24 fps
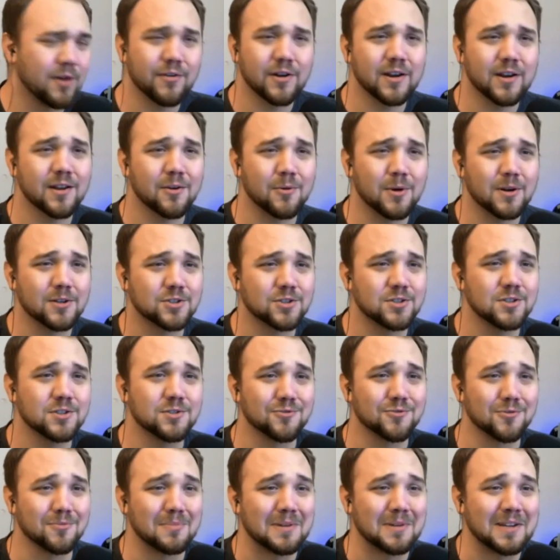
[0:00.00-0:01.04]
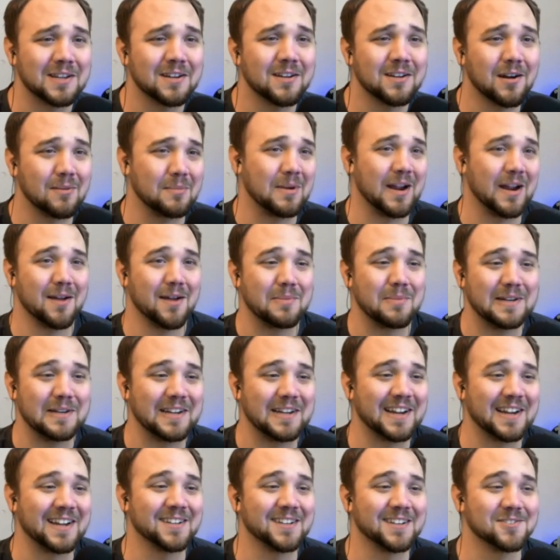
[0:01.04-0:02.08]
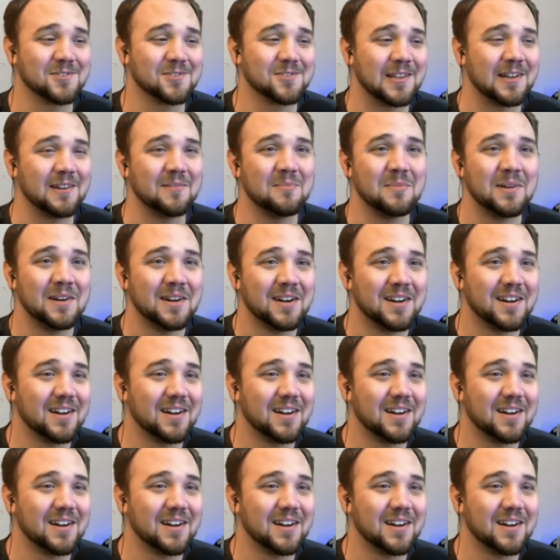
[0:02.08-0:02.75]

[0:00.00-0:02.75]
have any questions for me, I'm happy to answer them.